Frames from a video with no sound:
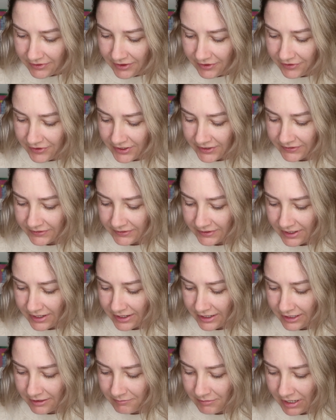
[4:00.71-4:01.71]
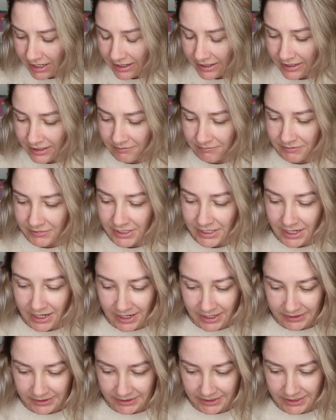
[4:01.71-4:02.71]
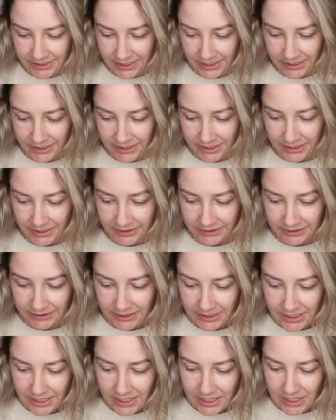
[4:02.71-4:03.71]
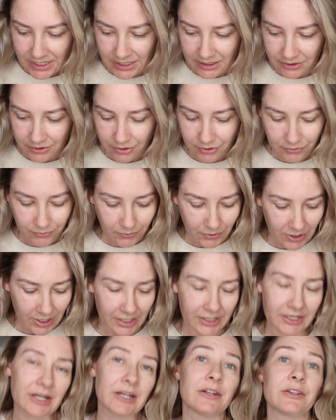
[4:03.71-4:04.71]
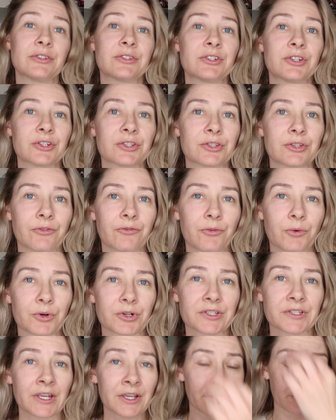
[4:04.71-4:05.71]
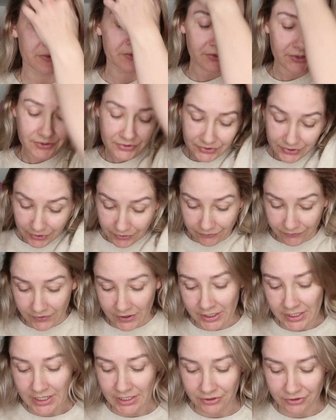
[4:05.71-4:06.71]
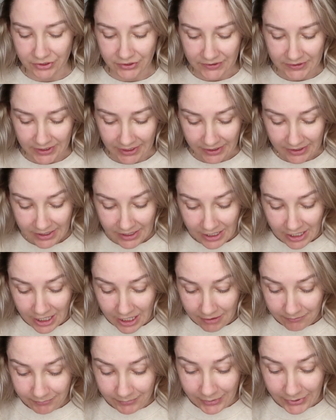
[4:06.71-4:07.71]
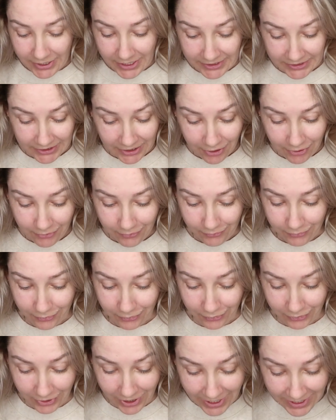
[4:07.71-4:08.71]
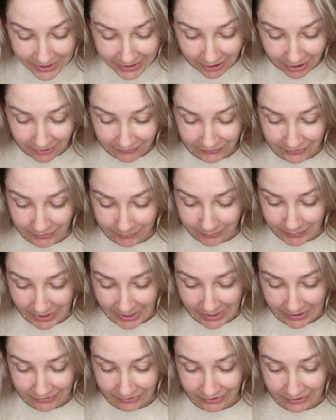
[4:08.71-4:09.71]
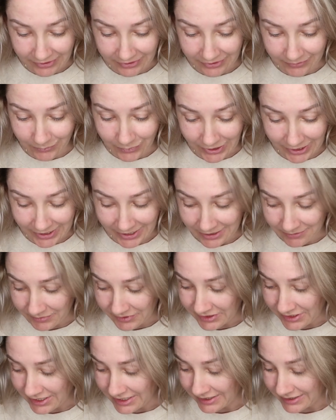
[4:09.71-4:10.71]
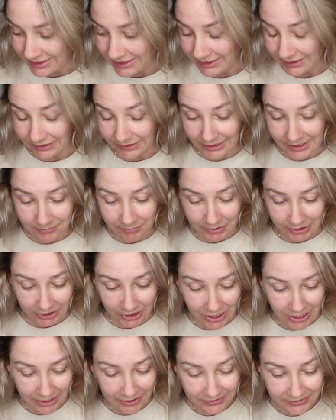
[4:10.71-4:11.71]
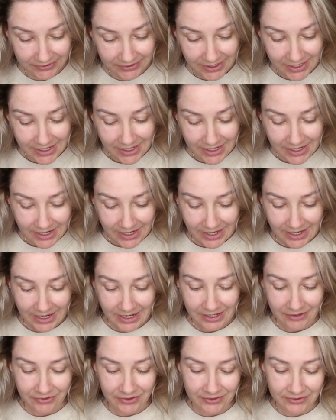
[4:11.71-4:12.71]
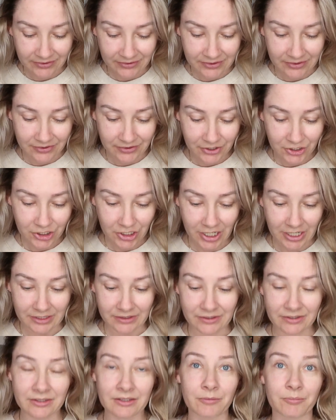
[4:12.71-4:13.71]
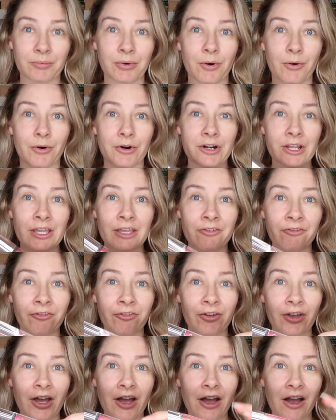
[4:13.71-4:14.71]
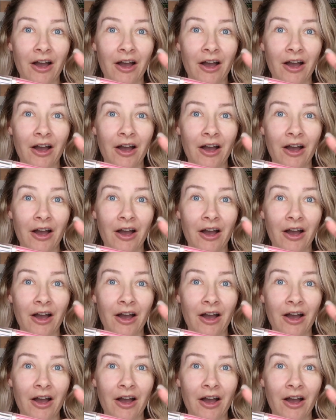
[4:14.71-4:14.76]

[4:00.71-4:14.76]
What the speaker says: that this time I am not getting it in a quad. It is just the 4 singles. So very interesting. But right off the bat, what I am seeing is the lip gloss, and this is in the shade Supportive.